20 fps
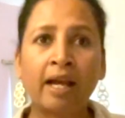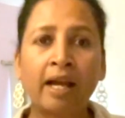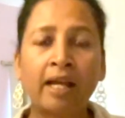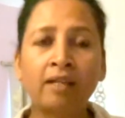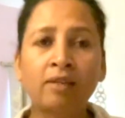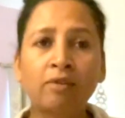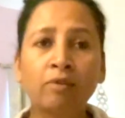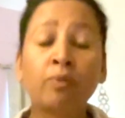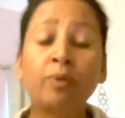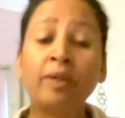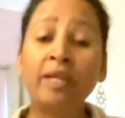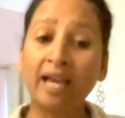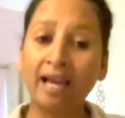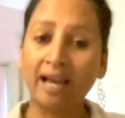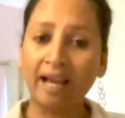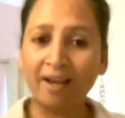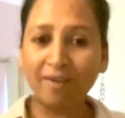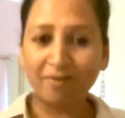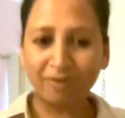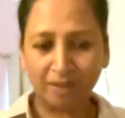And we
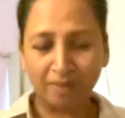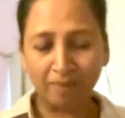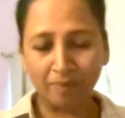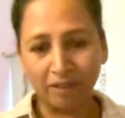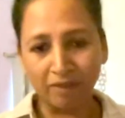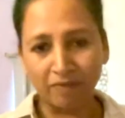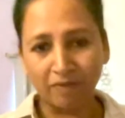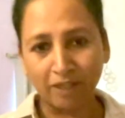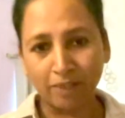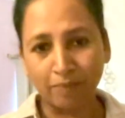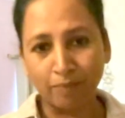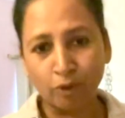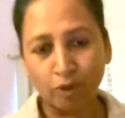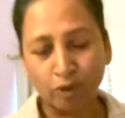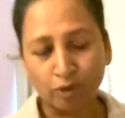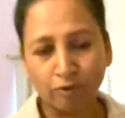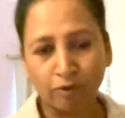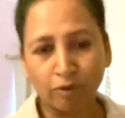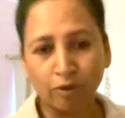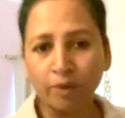have something very
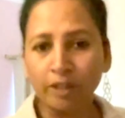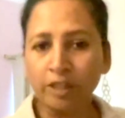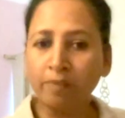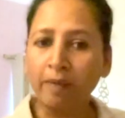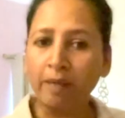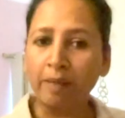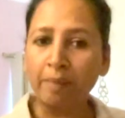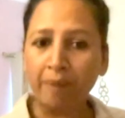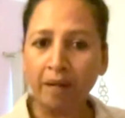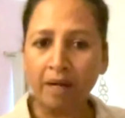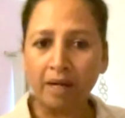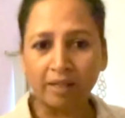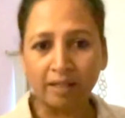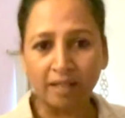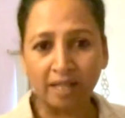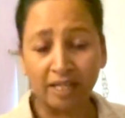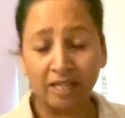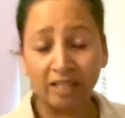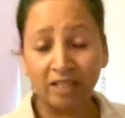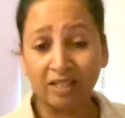beautiful which my
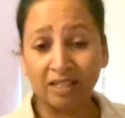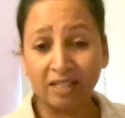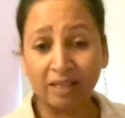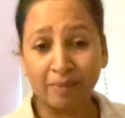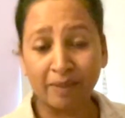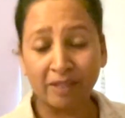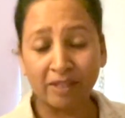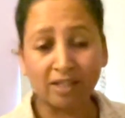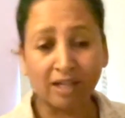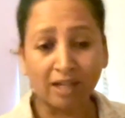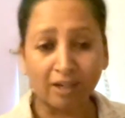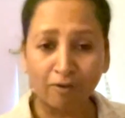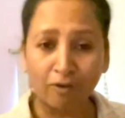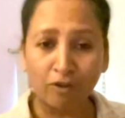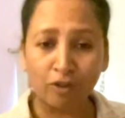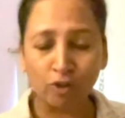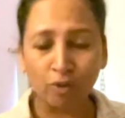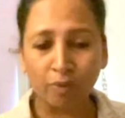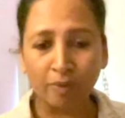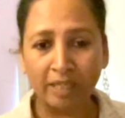partner and his team has done
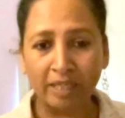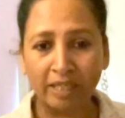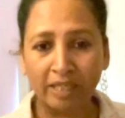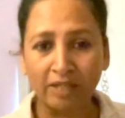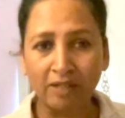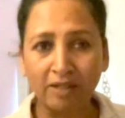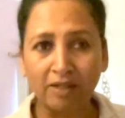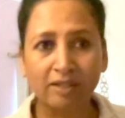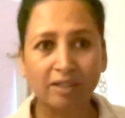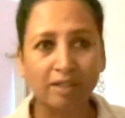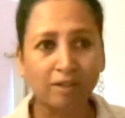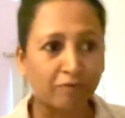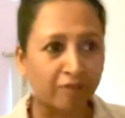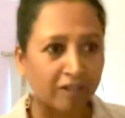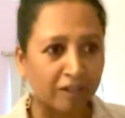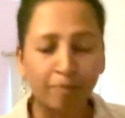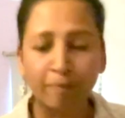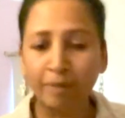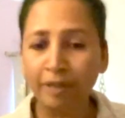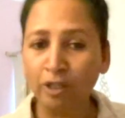for so many years, and
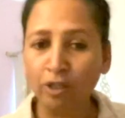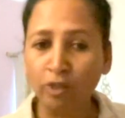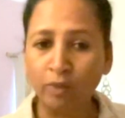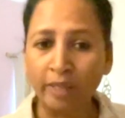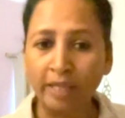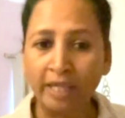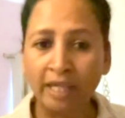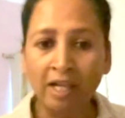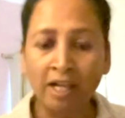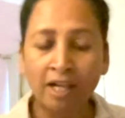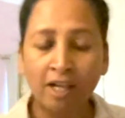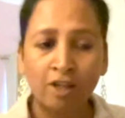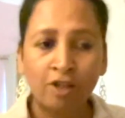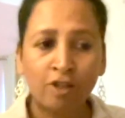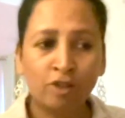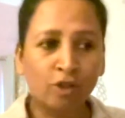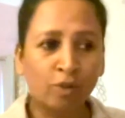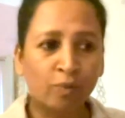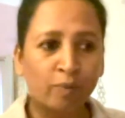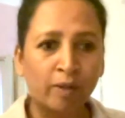we've been doing.
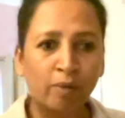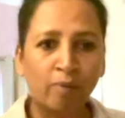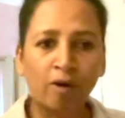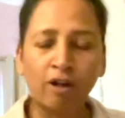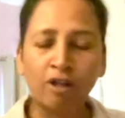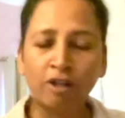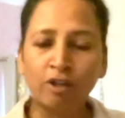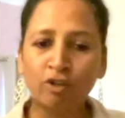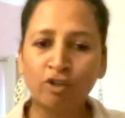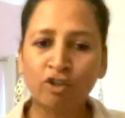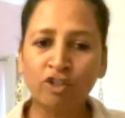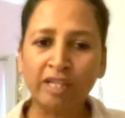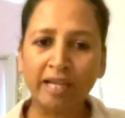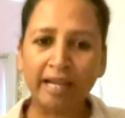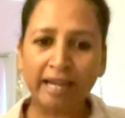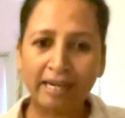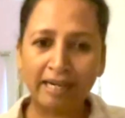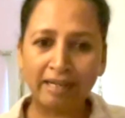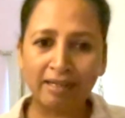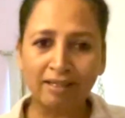So we want to
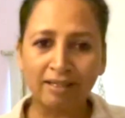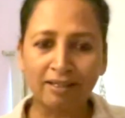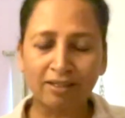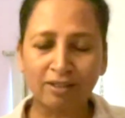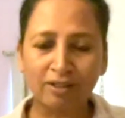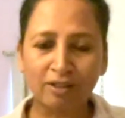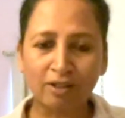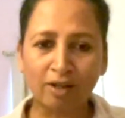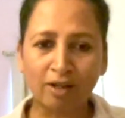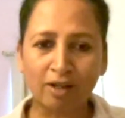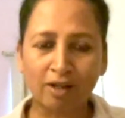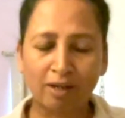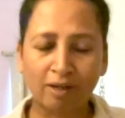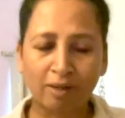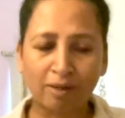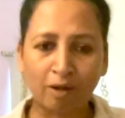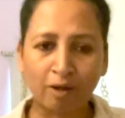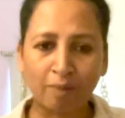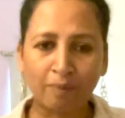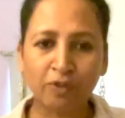share this
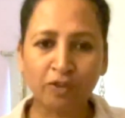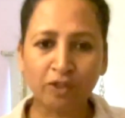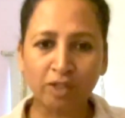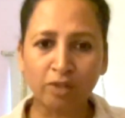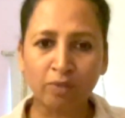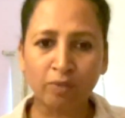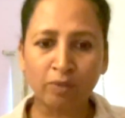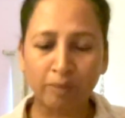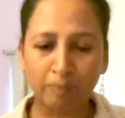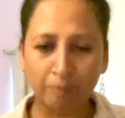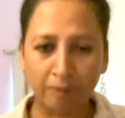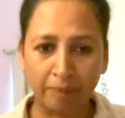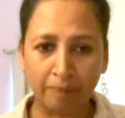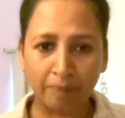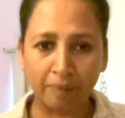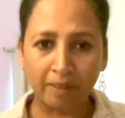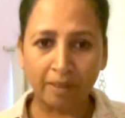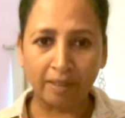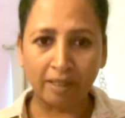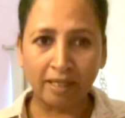option with
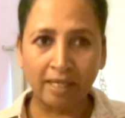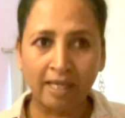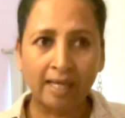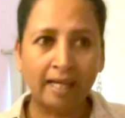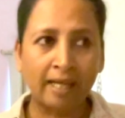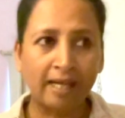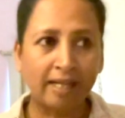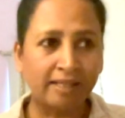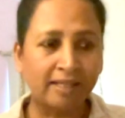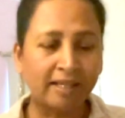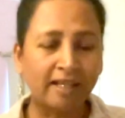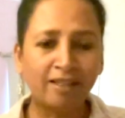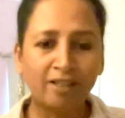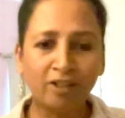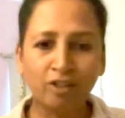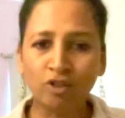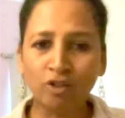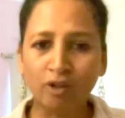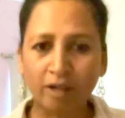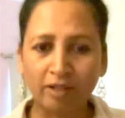people. And then
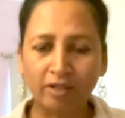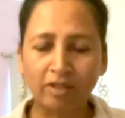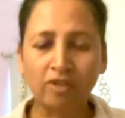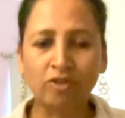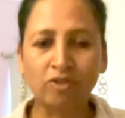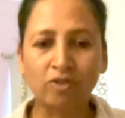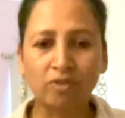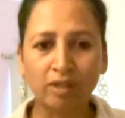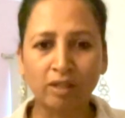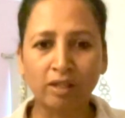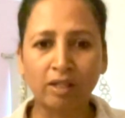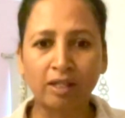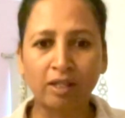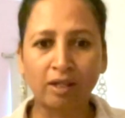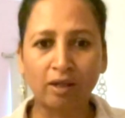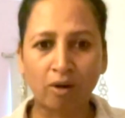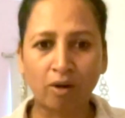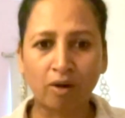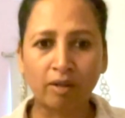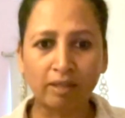the choice is
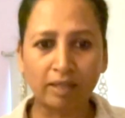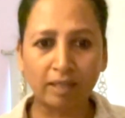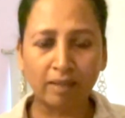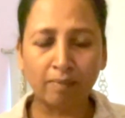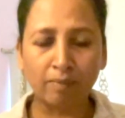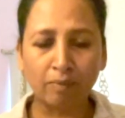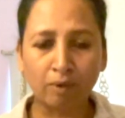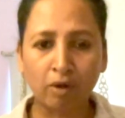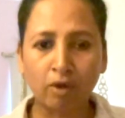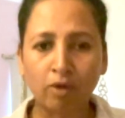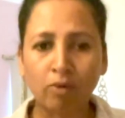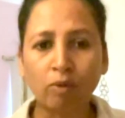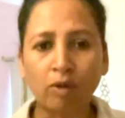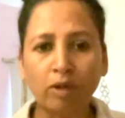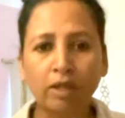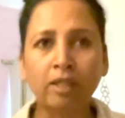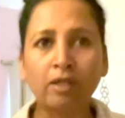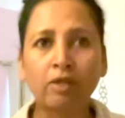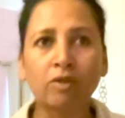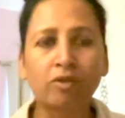really on them on
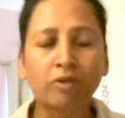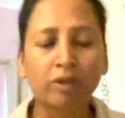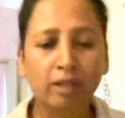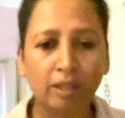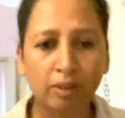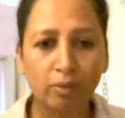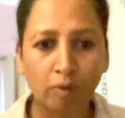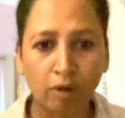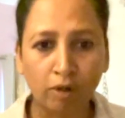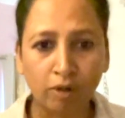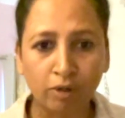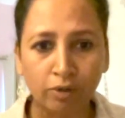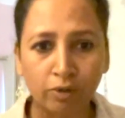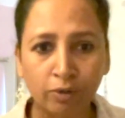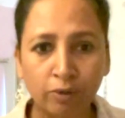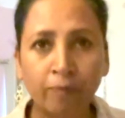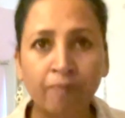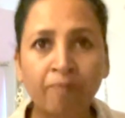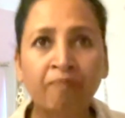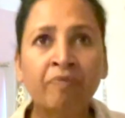what they really want to
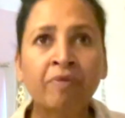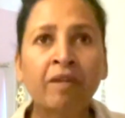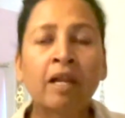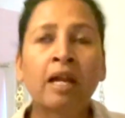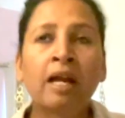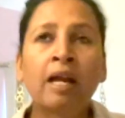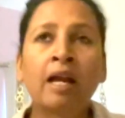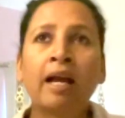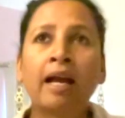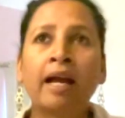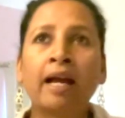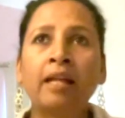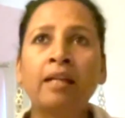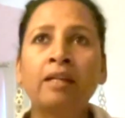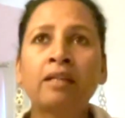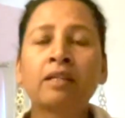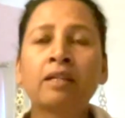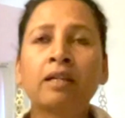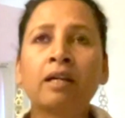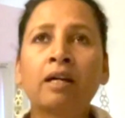do.
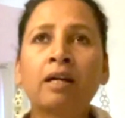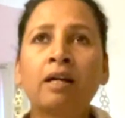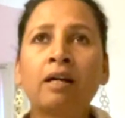And